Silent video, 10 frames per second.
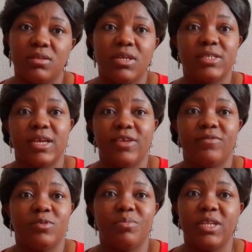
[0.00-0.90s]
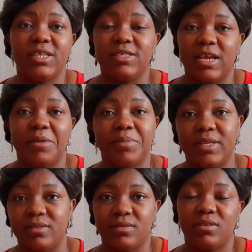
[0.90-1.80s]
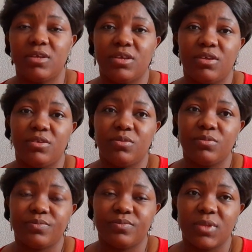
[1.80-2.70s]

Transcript: the days are evil so many things are happening you know